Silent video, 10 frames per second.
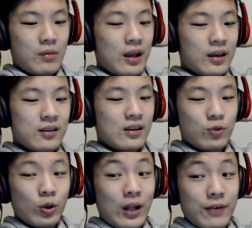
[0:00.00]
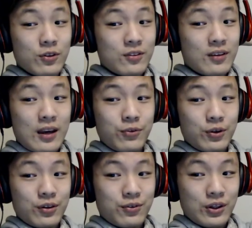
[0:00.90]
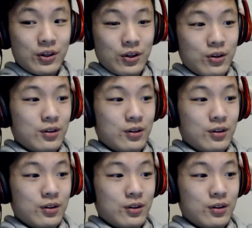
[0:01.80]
I guess that's all I have to say for this video.